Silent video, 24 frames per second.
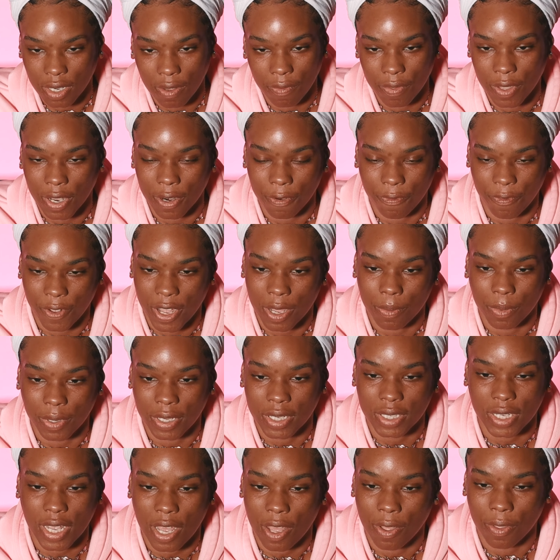of their
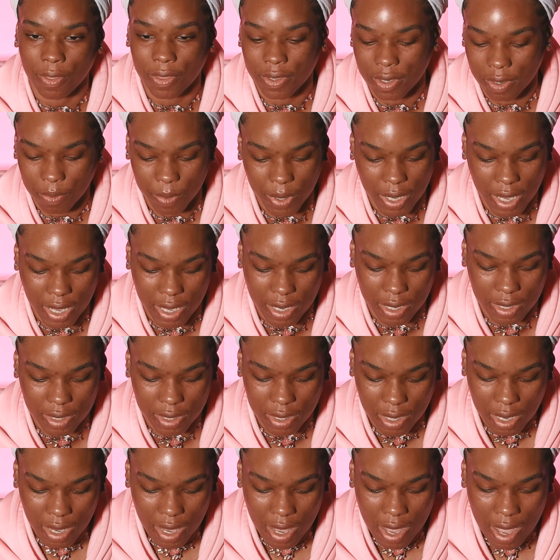family's health, because